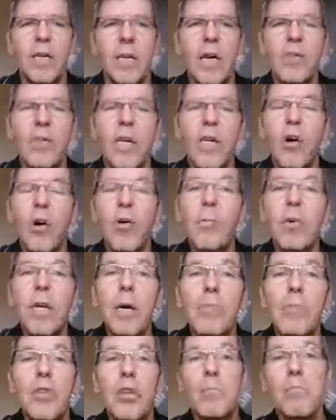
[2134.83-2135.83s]
Now that opened
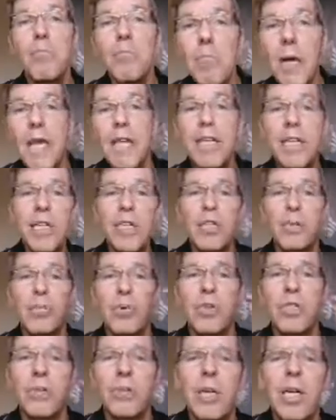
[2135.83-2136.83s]
up tremendous
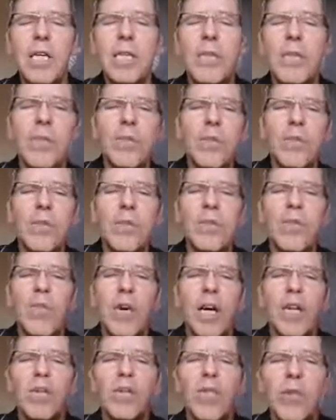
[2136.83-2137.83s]
possibility, which
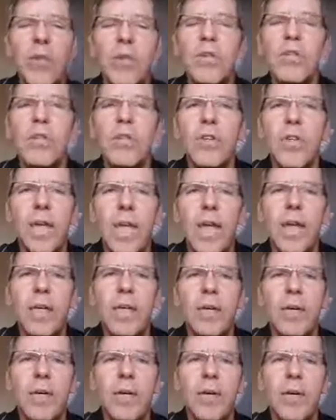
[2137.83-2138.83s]
fast forward to
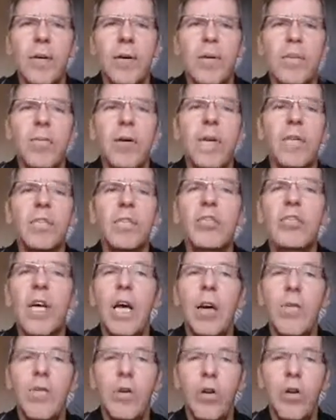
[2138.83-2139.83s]
today brings us to
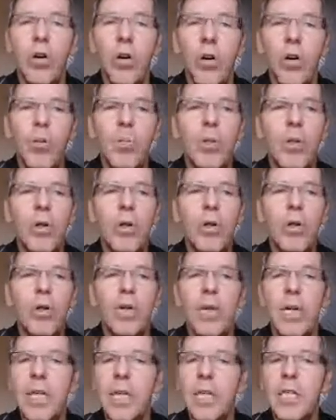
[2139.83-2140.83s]
having a global
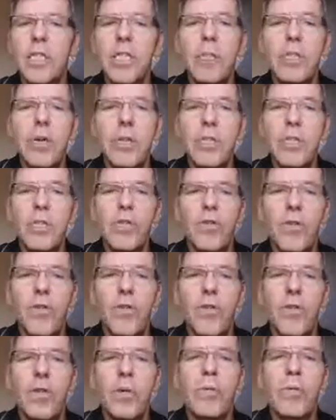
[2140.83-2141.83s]
leadership institute
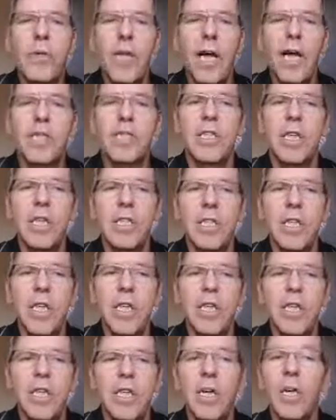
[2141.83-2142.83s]
for the last 6
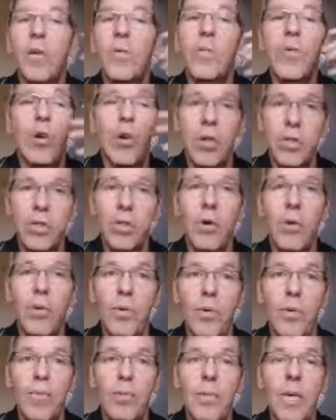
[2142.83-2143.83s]
years. We
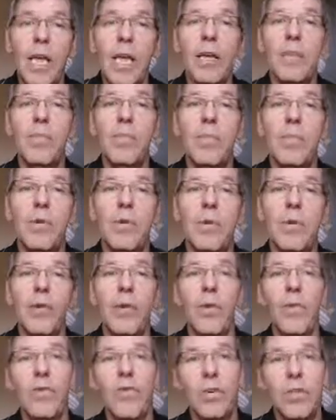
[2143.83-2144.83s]
also became
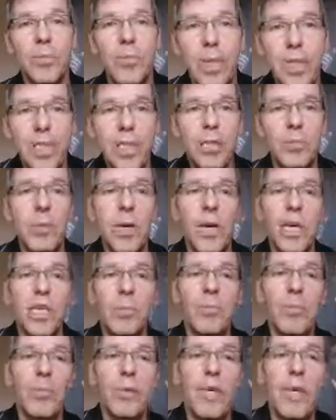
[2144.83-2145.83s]
not the first business
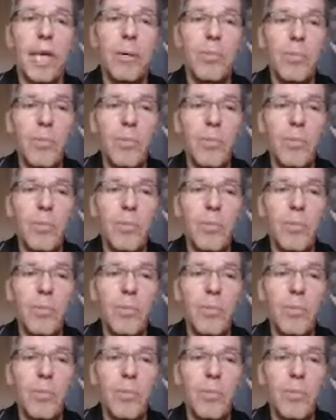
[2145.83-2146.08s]
partners, but we